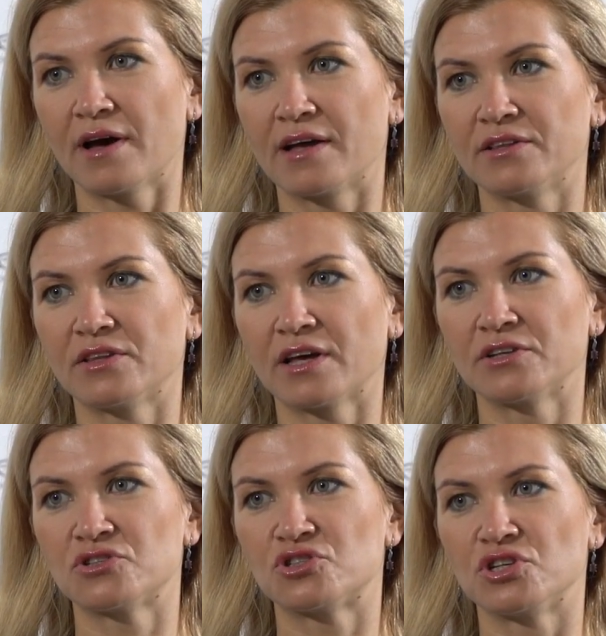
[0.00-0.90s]
and
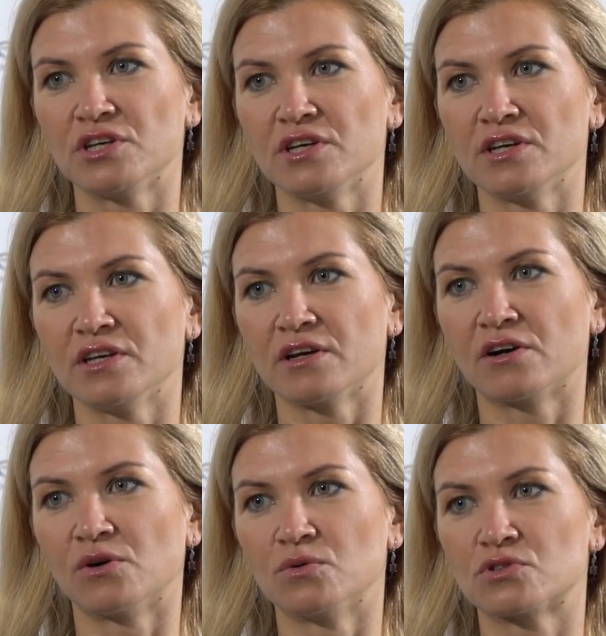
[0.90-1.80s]
then she
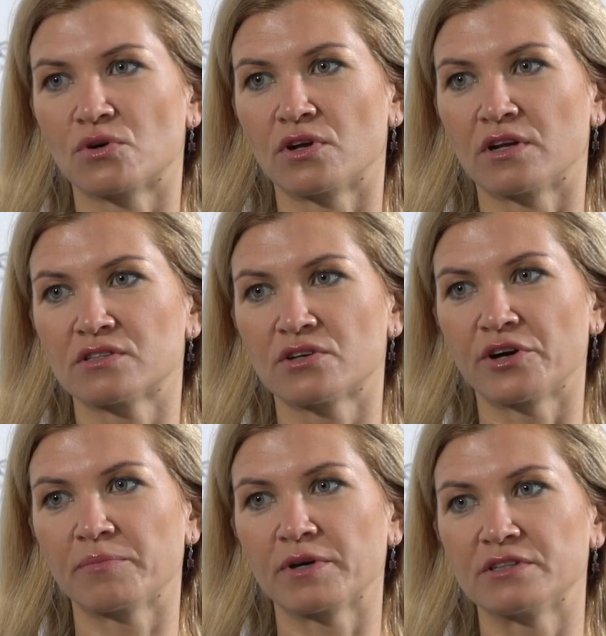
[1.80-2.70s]
goes on an
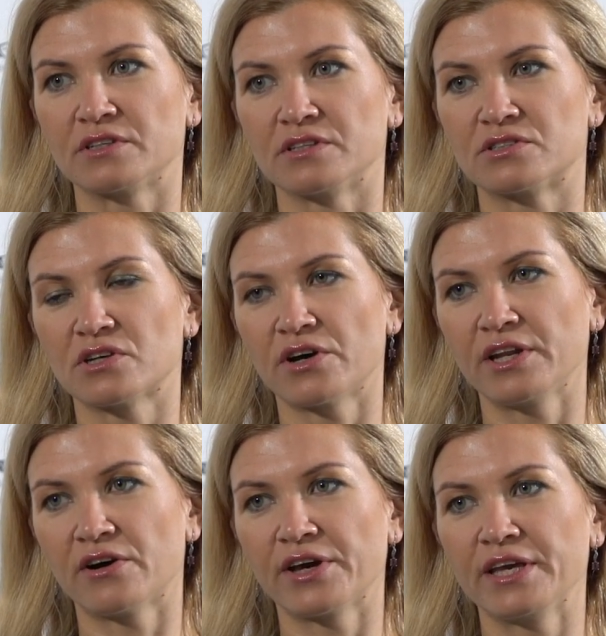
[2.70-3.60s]
assignment in
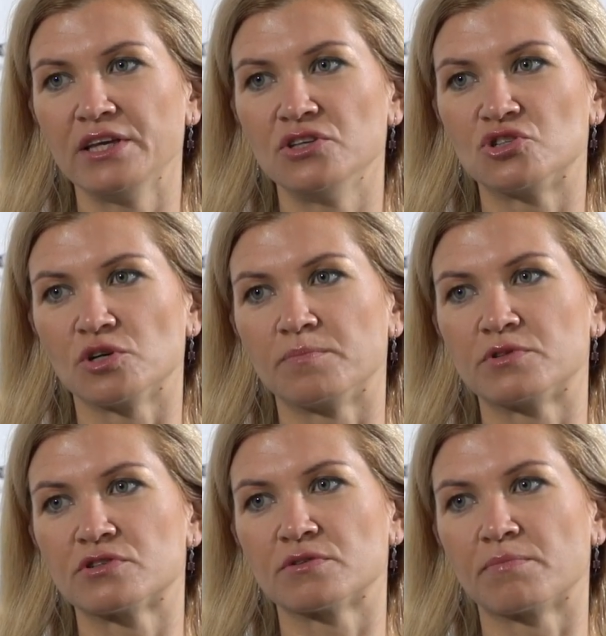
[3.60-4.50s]
Sinai,
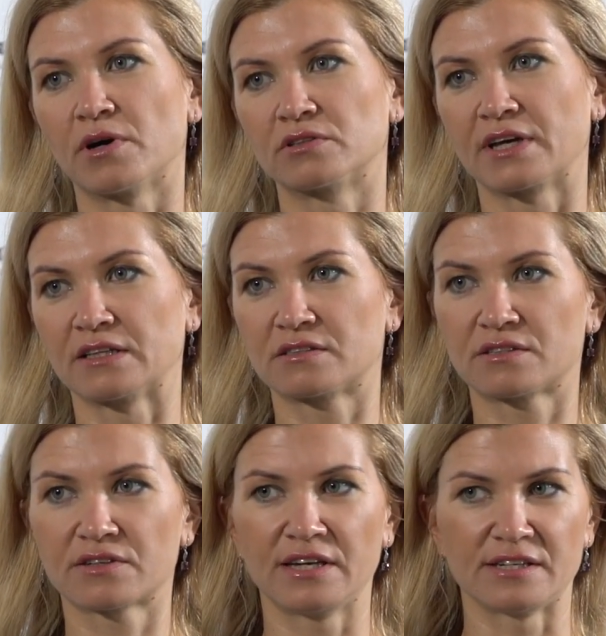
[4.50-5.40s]
Egypt, but
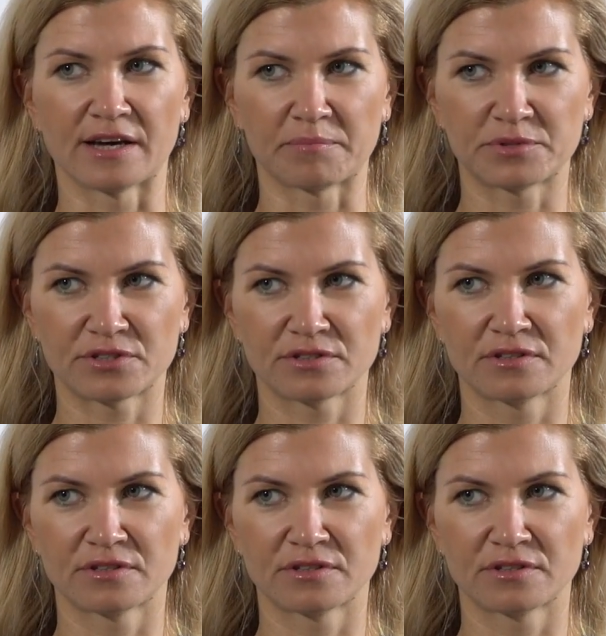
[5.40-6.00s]
gets kidnapped.